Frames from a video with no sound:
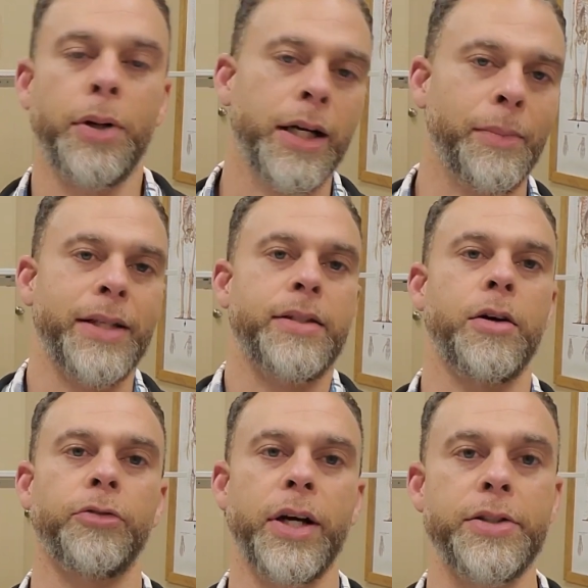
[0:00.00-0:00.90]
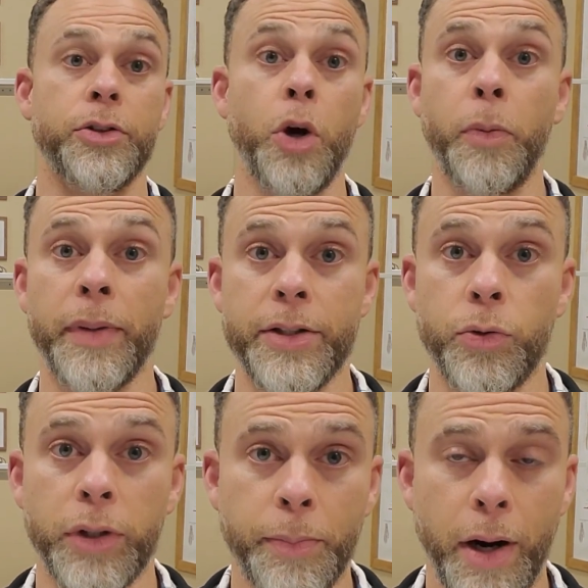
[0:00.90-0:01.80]
Proud of myself, right? So dopamine is
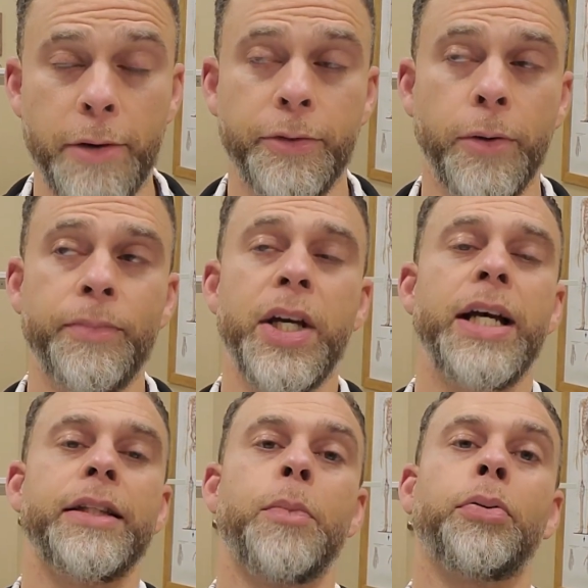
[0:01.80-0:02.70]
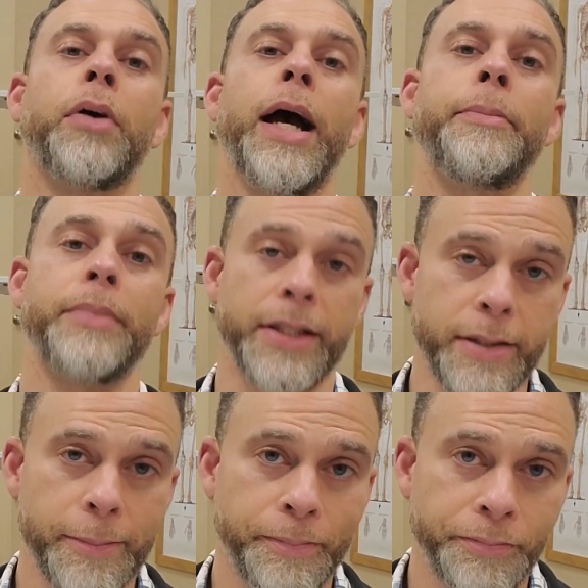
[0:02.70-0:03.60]
really powerful. The problem
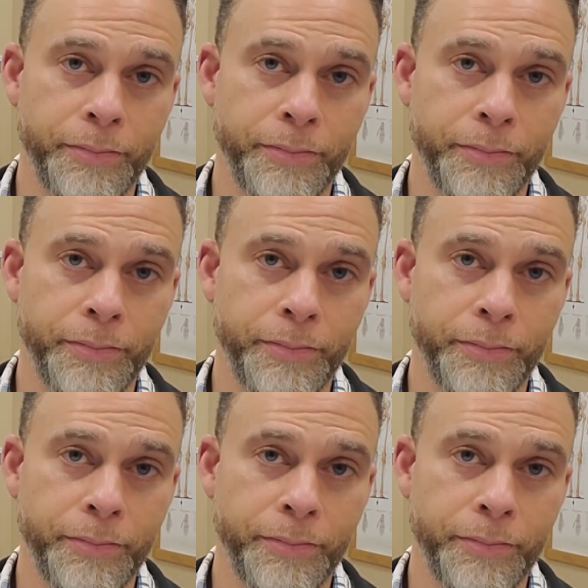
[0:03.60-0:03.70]
is